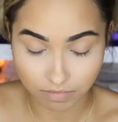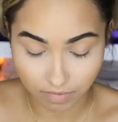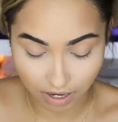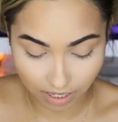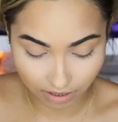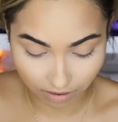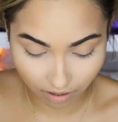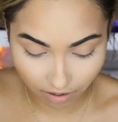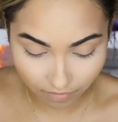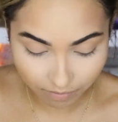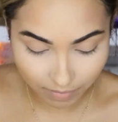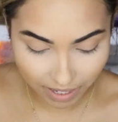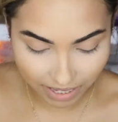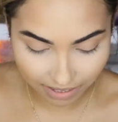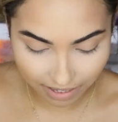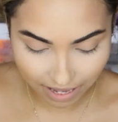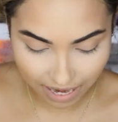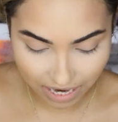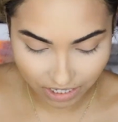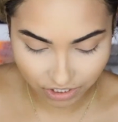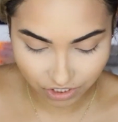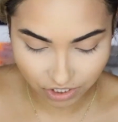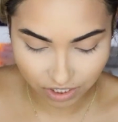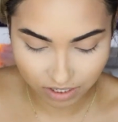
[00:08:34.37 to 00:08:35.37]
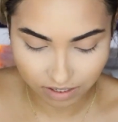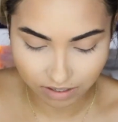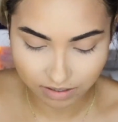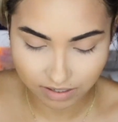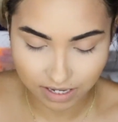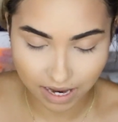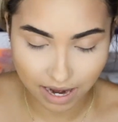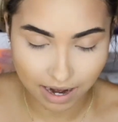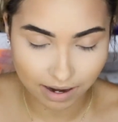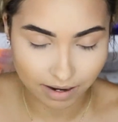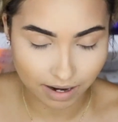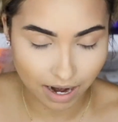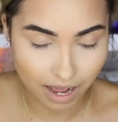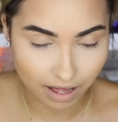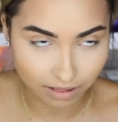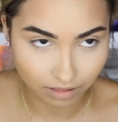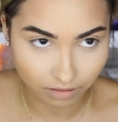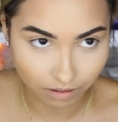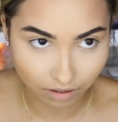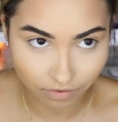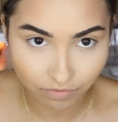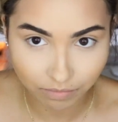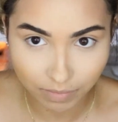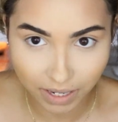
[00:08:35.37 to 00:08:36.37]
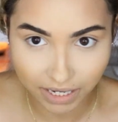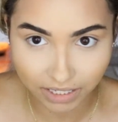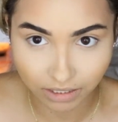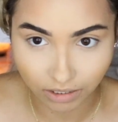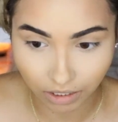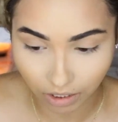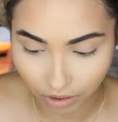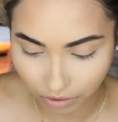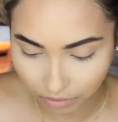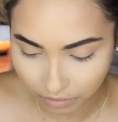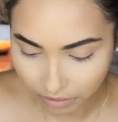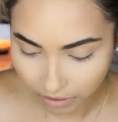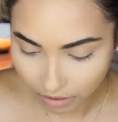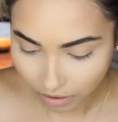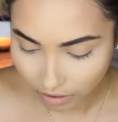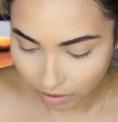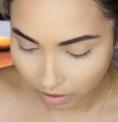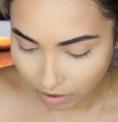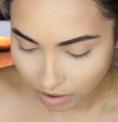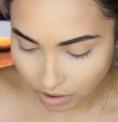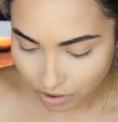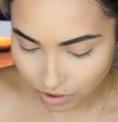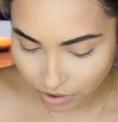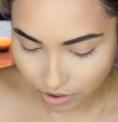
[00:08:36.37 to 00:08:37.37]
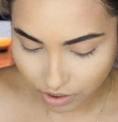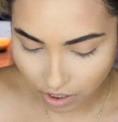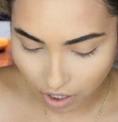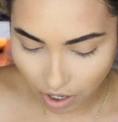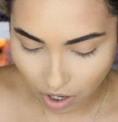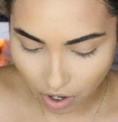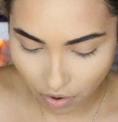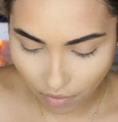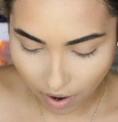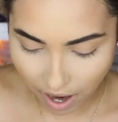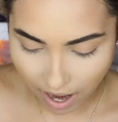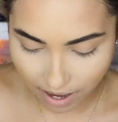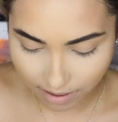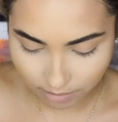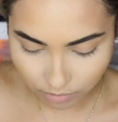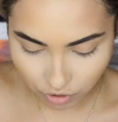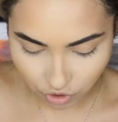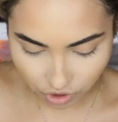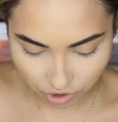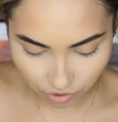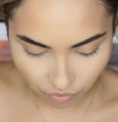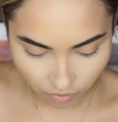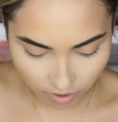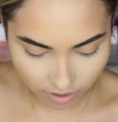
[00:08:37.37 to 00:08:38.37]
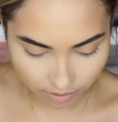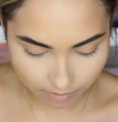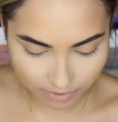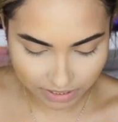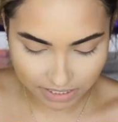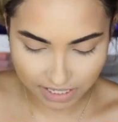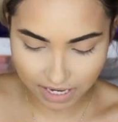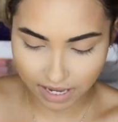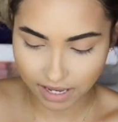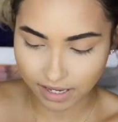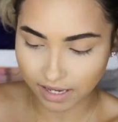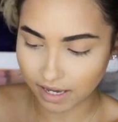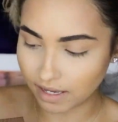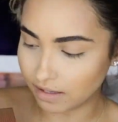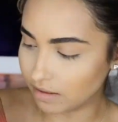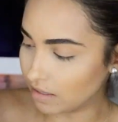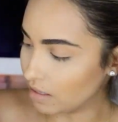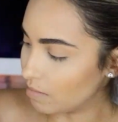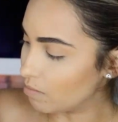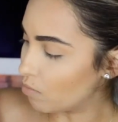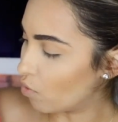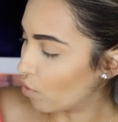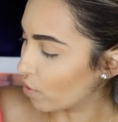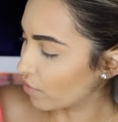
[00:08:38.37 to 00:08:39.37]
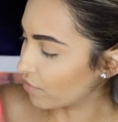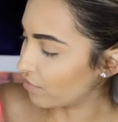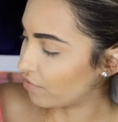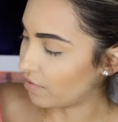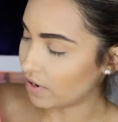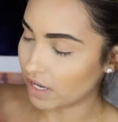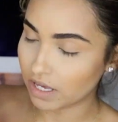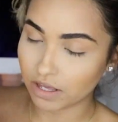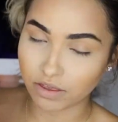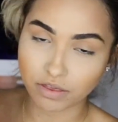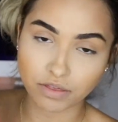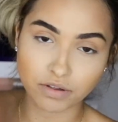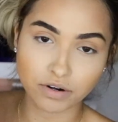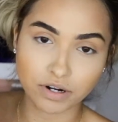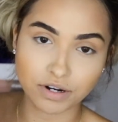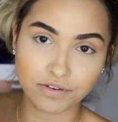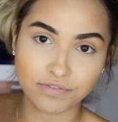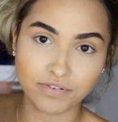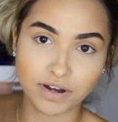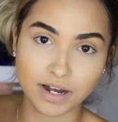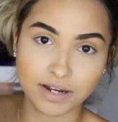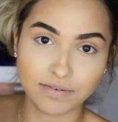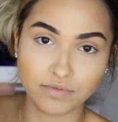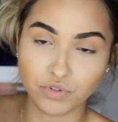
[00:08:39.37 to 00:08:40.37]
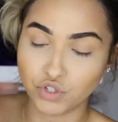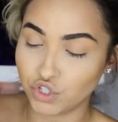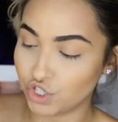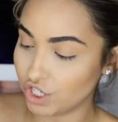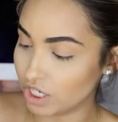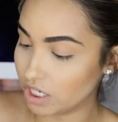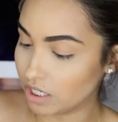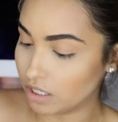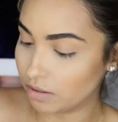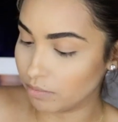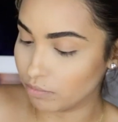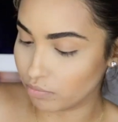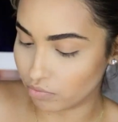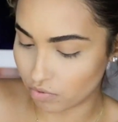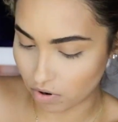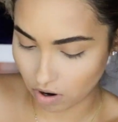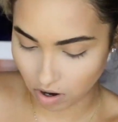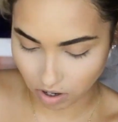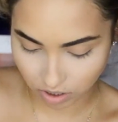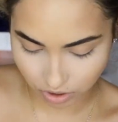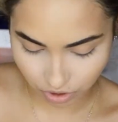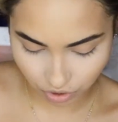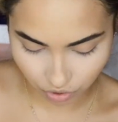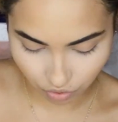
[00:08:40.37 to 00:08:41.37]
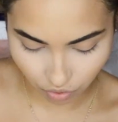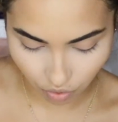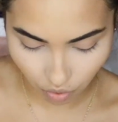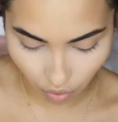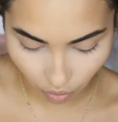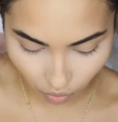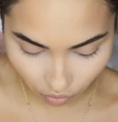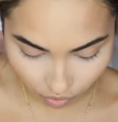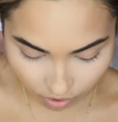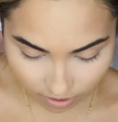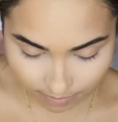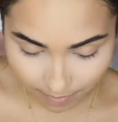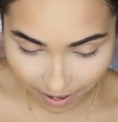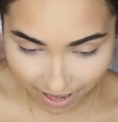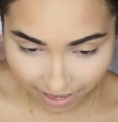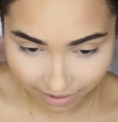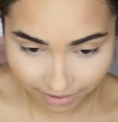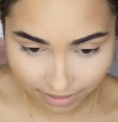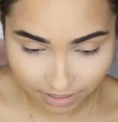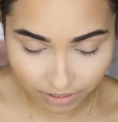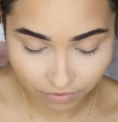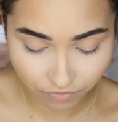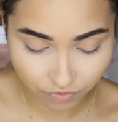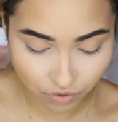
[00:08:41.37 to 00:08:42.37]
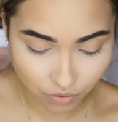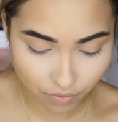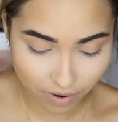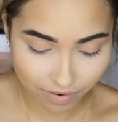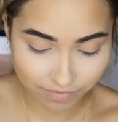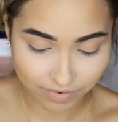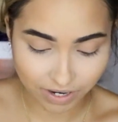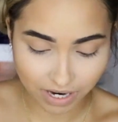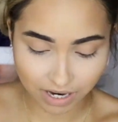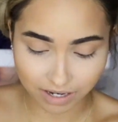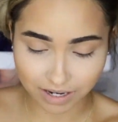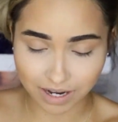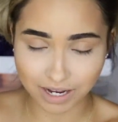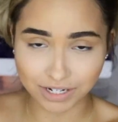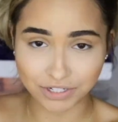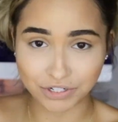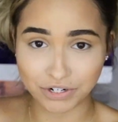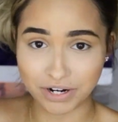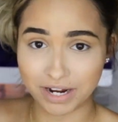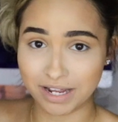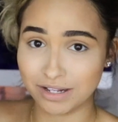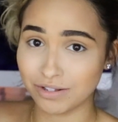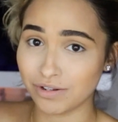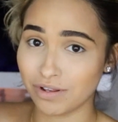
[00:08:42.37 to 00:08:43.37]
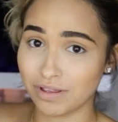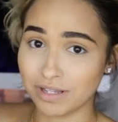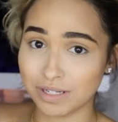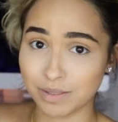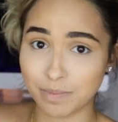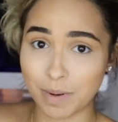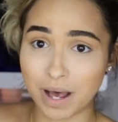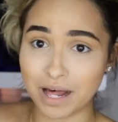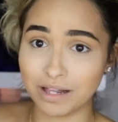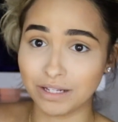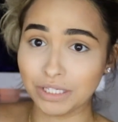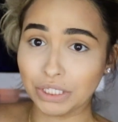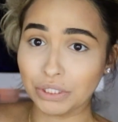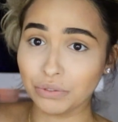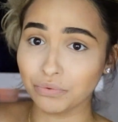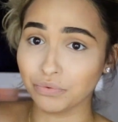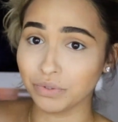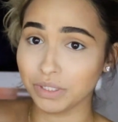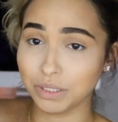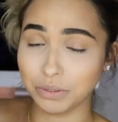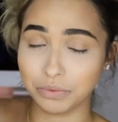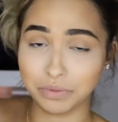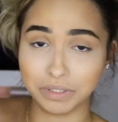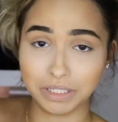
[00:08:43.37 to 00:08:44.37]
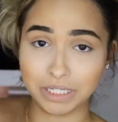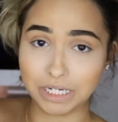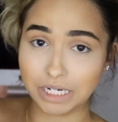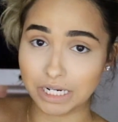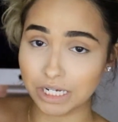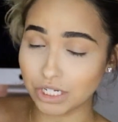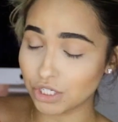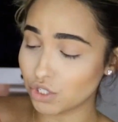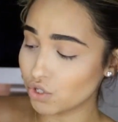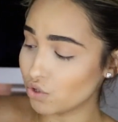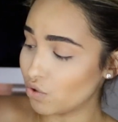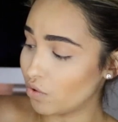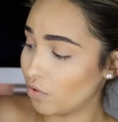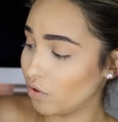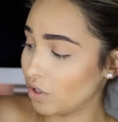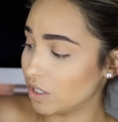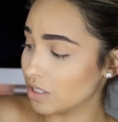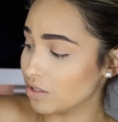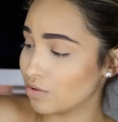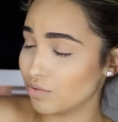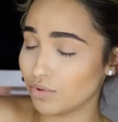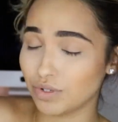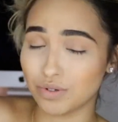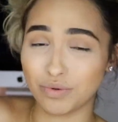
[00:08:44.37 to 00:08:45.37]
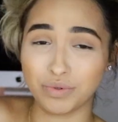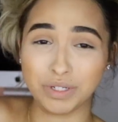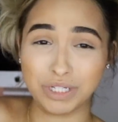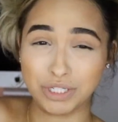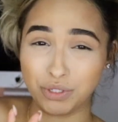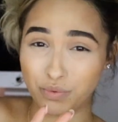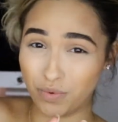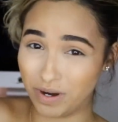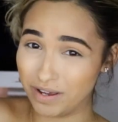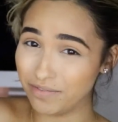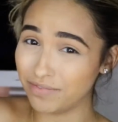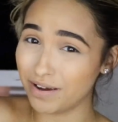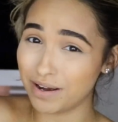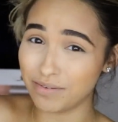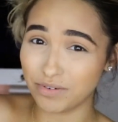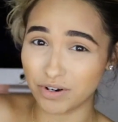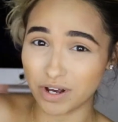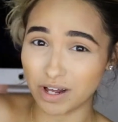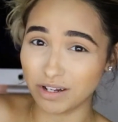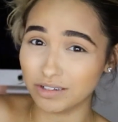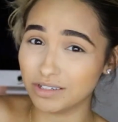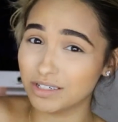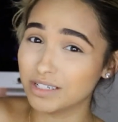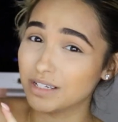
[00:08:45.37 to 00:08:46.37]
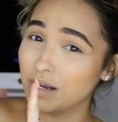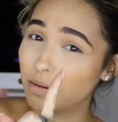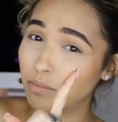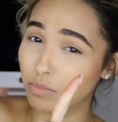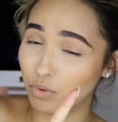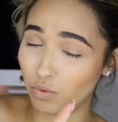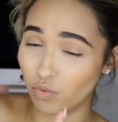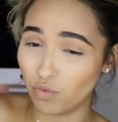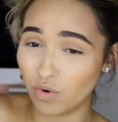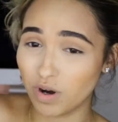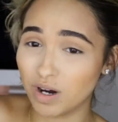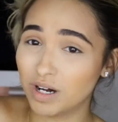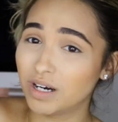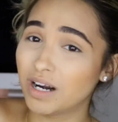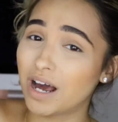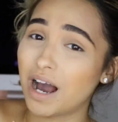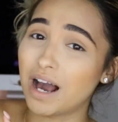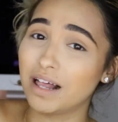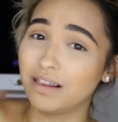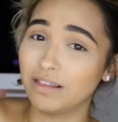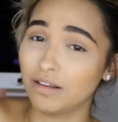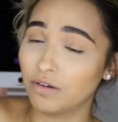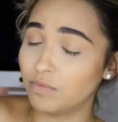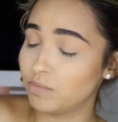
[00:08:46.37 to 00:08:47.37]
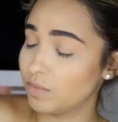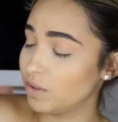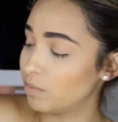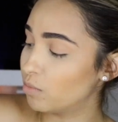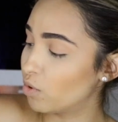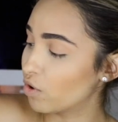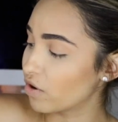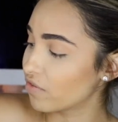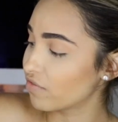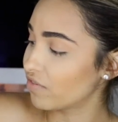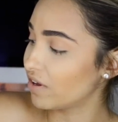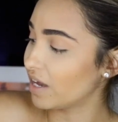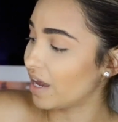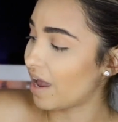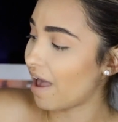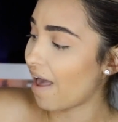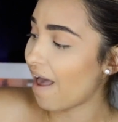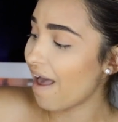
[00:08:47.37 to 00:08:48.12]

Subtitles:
I love my lashes and I love my glow. So I'm just going to be taking the Morphe 35G Bronze Goals palette. If you have not gotten your hands on this palette, you really, really need to because it was only $25. Number one, I love me Morphe.